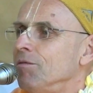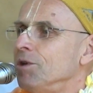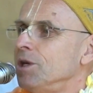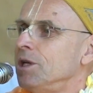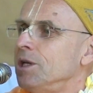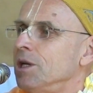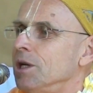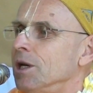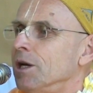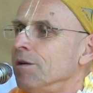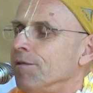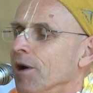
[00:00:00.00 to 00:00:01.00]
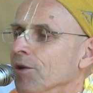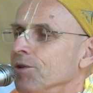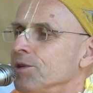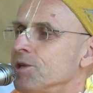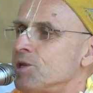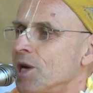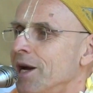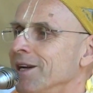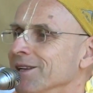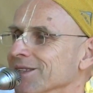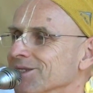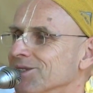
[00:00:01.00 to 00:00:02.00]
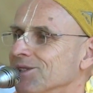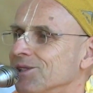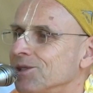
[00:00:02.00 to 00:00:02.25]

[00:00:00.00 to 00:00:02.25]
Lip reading: we have other desires.